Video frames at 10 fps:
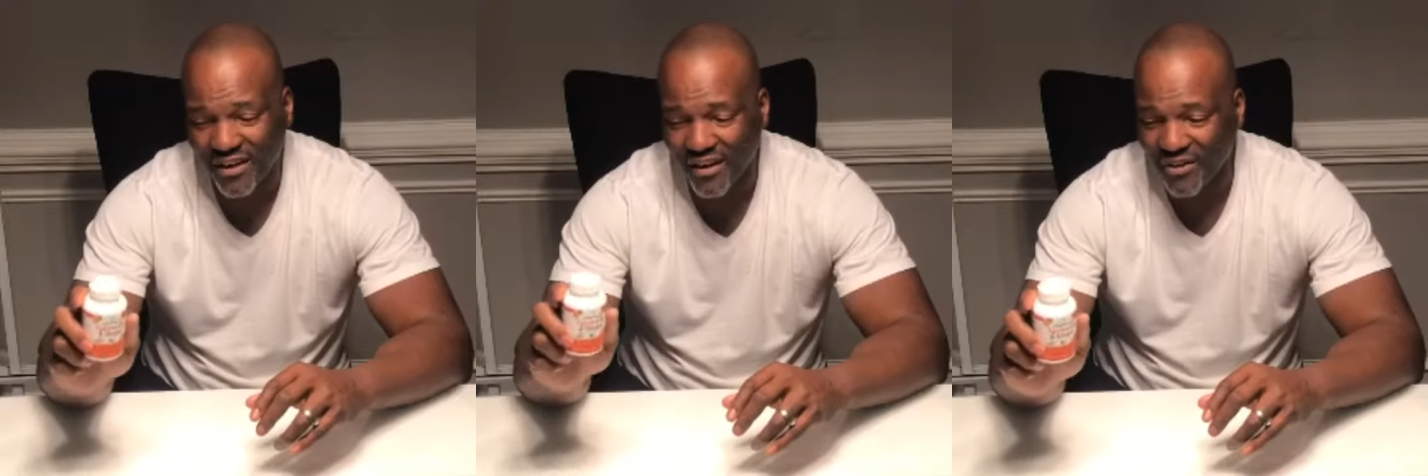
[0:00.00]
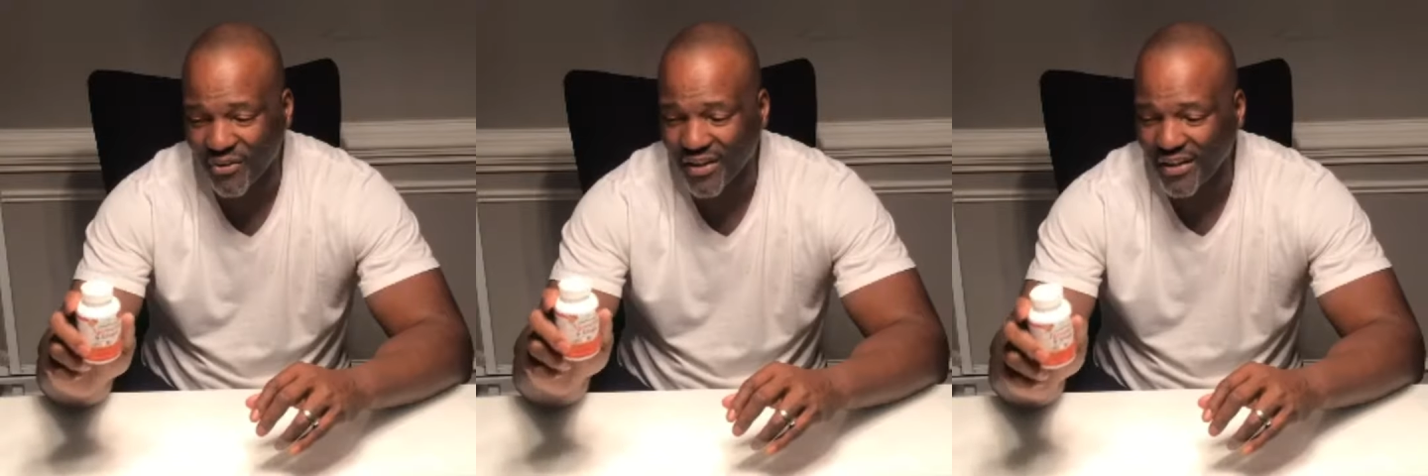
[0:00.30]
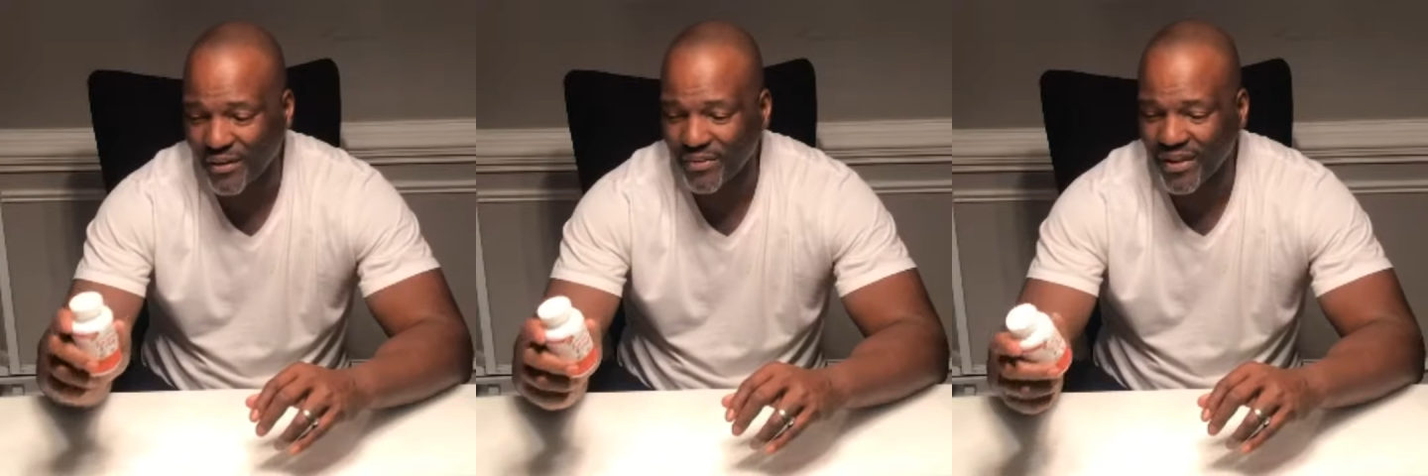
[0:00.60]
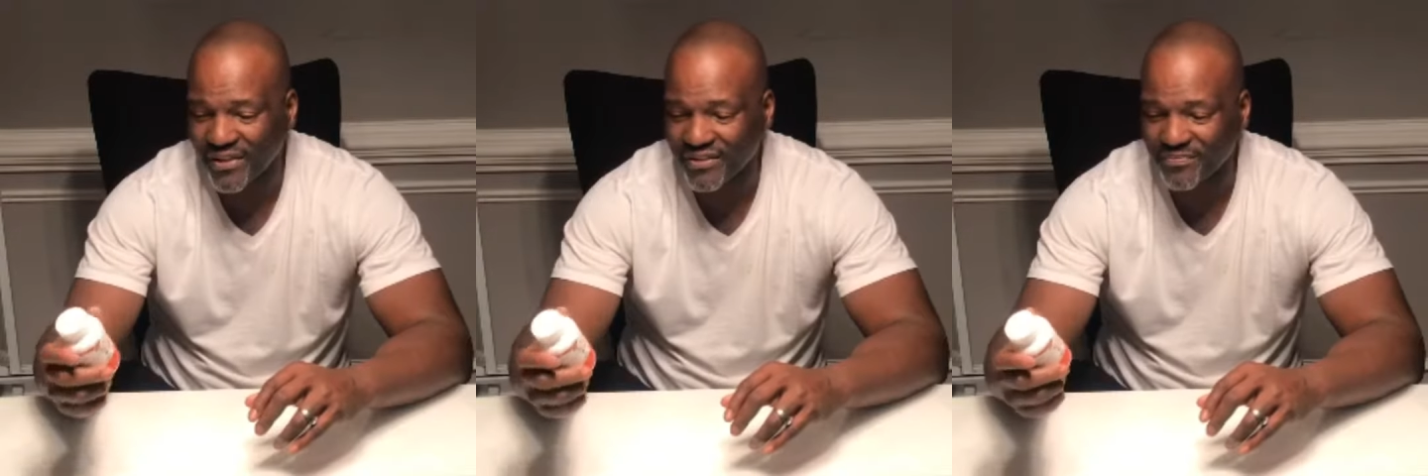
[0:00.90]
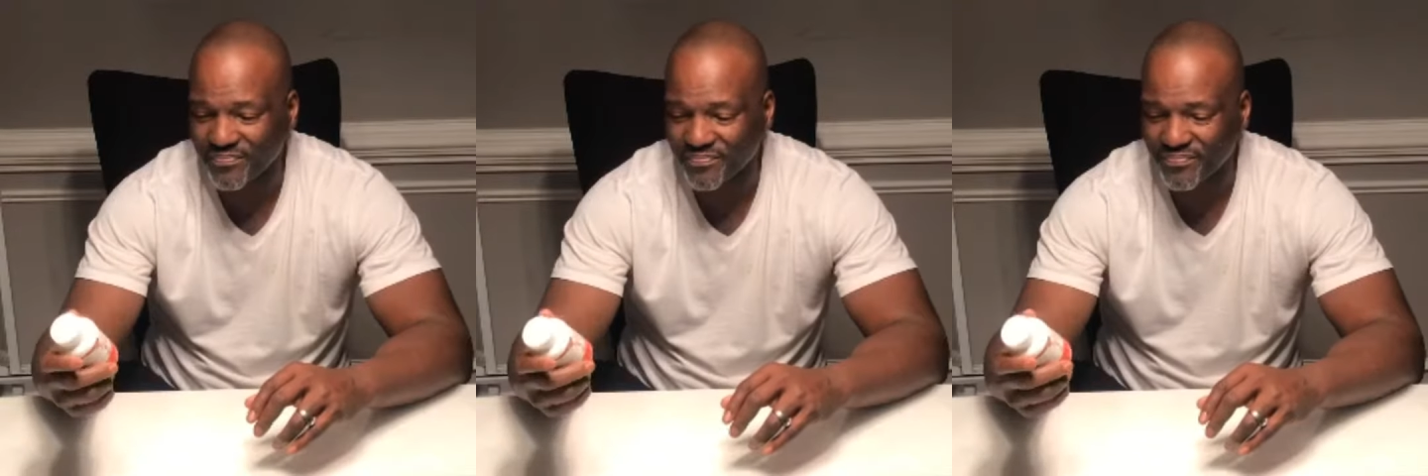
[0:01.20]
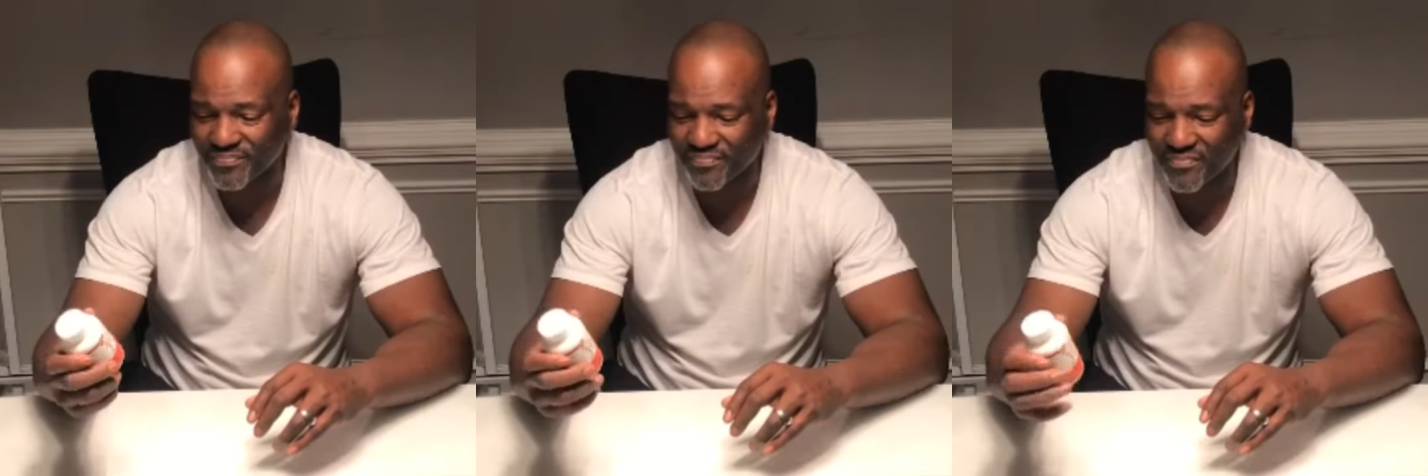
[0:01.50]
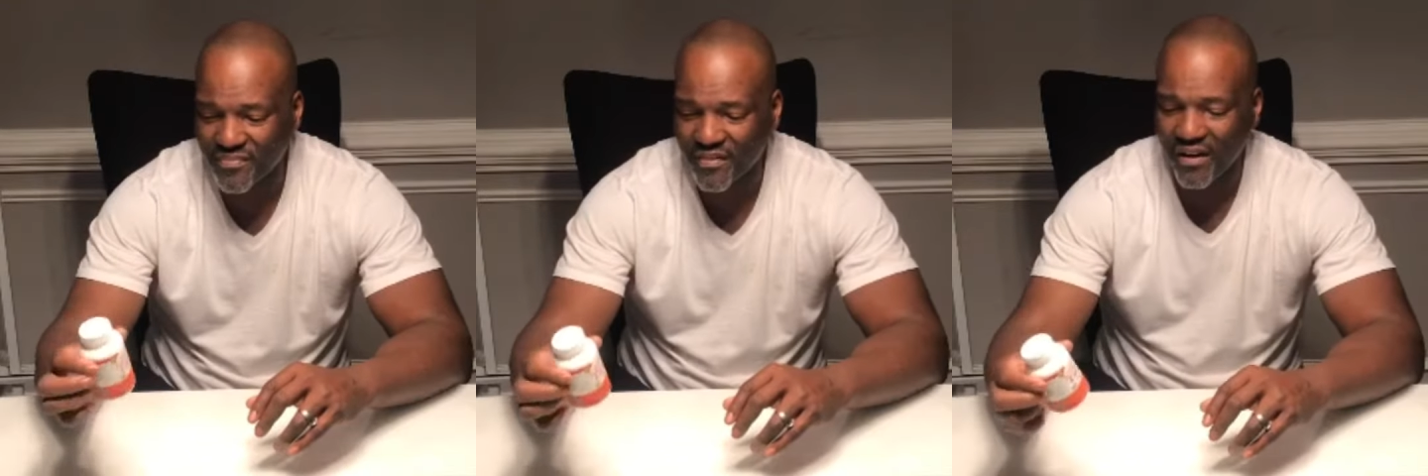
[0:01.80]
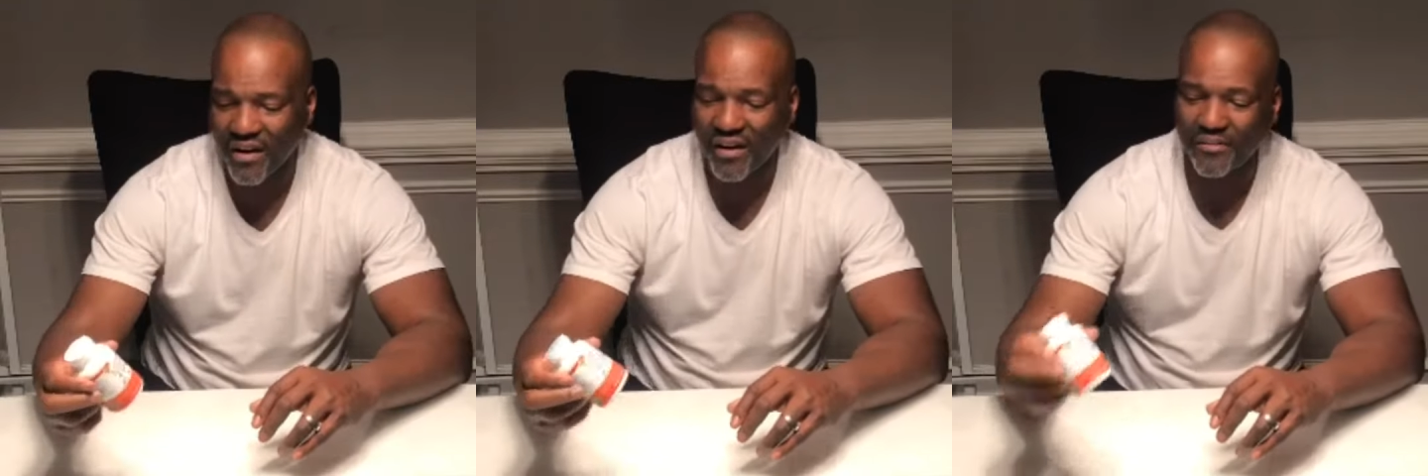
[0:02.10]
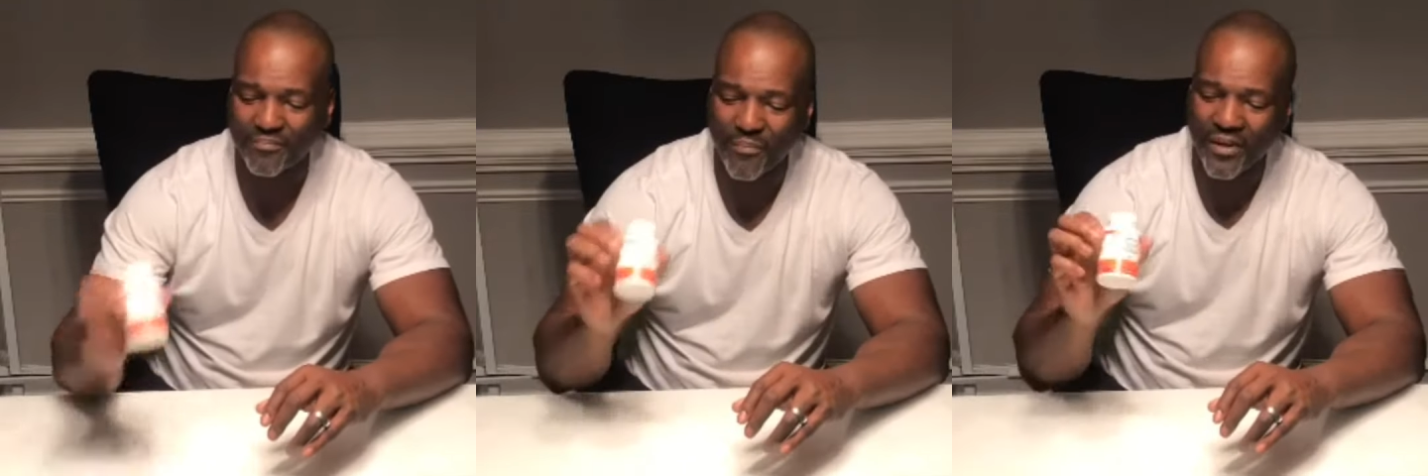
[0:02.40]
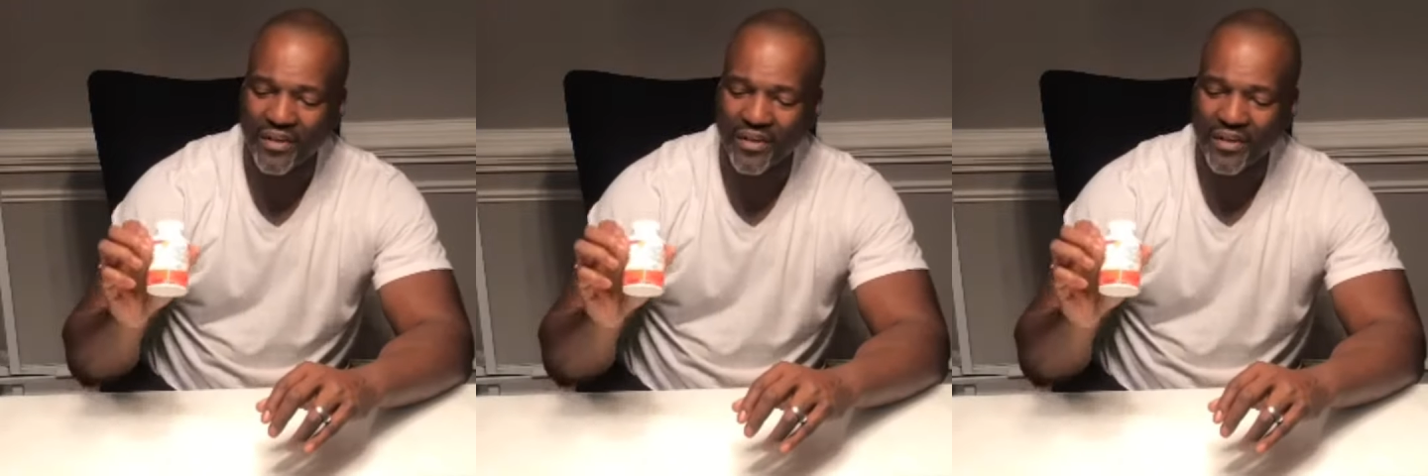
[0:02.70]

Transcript: Uh, great combination. Um,